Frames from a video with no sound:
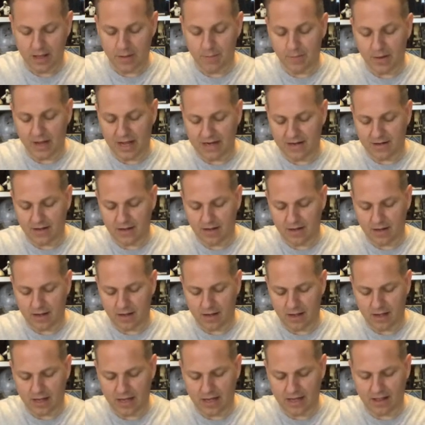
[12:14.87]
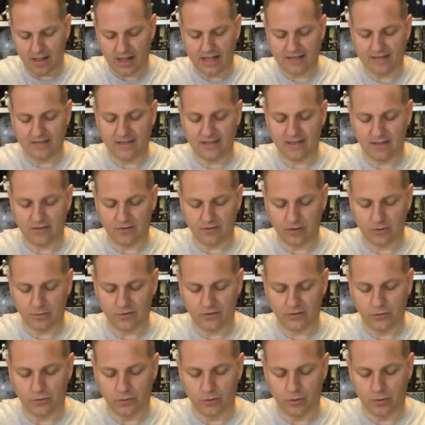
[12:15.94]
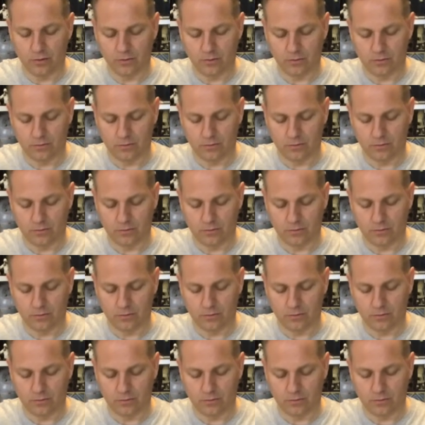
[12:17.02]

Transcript: but I liked it. Thought it was cool.